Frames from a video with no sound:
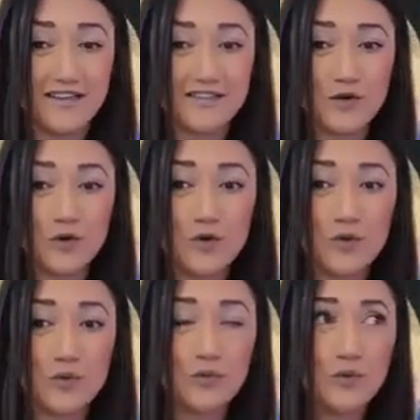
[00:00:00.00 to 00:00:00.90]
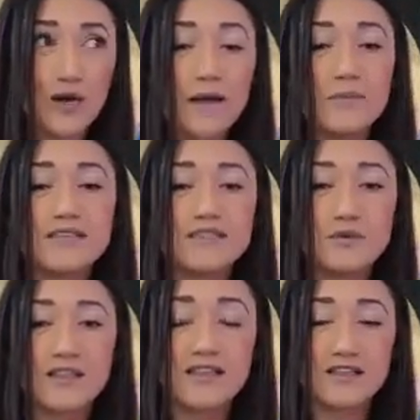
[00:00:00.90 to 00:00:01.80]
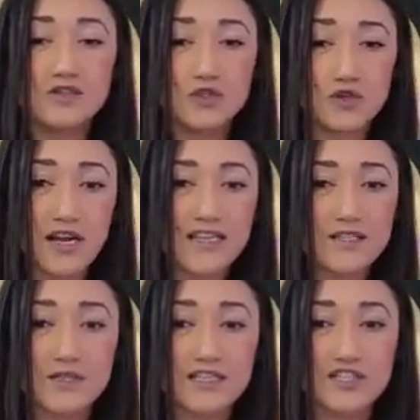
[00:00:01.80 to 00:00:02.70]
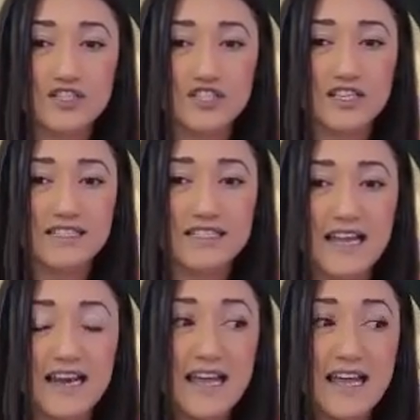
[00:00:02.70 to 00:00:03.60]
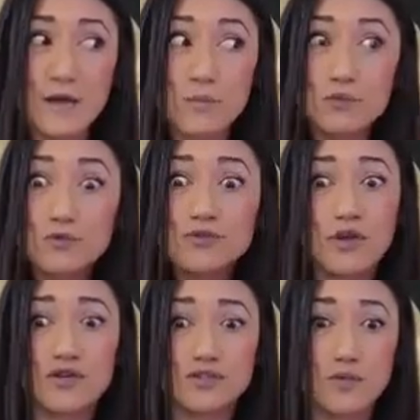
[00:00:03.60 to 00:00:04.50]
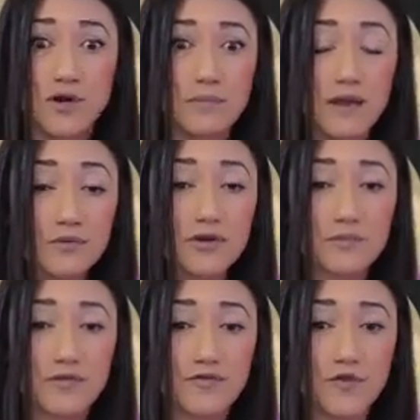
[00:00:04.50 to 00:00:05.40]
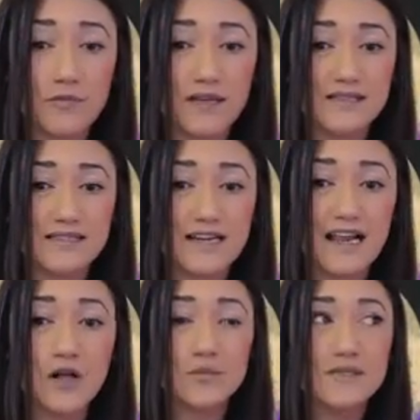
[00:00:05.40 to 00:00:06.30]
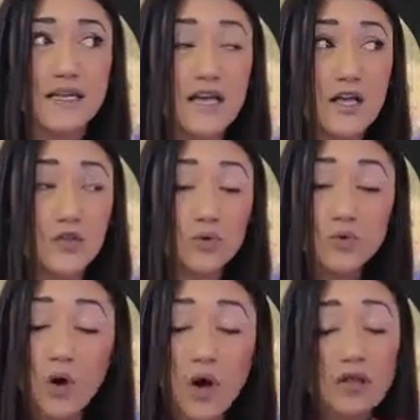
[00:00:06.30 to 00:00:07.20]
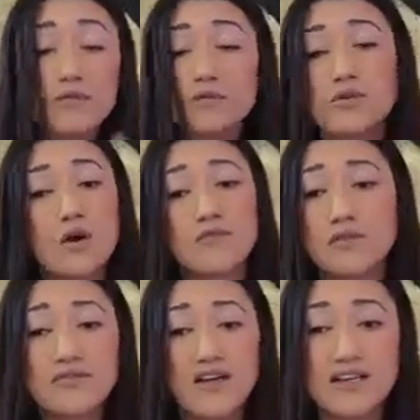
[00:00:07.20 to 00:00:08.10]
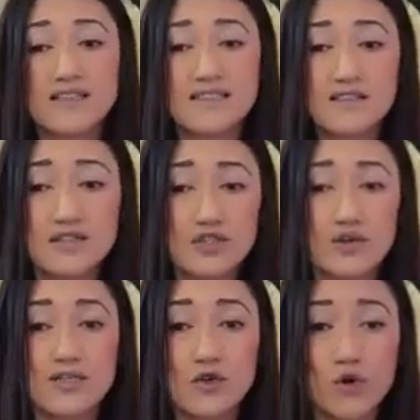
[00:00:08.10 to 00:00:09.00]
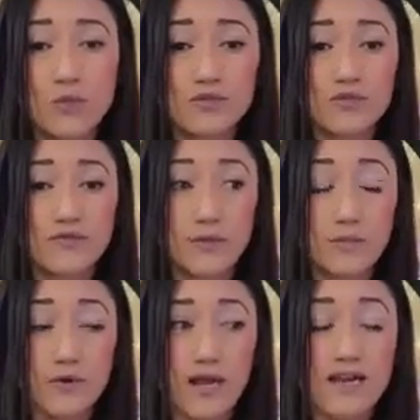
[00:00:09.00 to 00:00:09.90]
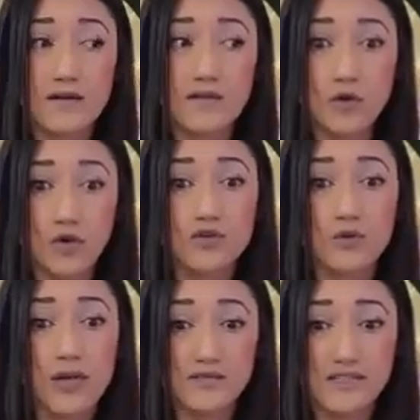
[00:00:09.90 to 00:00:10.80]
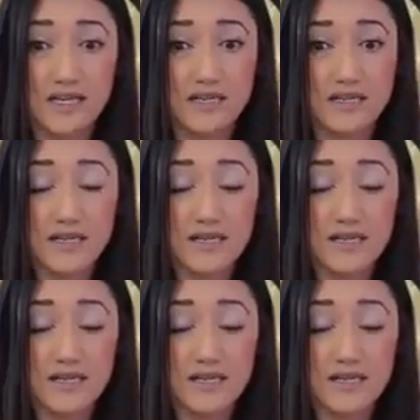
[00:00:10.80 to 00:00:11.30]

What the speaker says: So what happens with stress reduction is that it boosts also our memory performance and it helps through all of those harmful effects that the stress hormones of the brain and cortisol have done.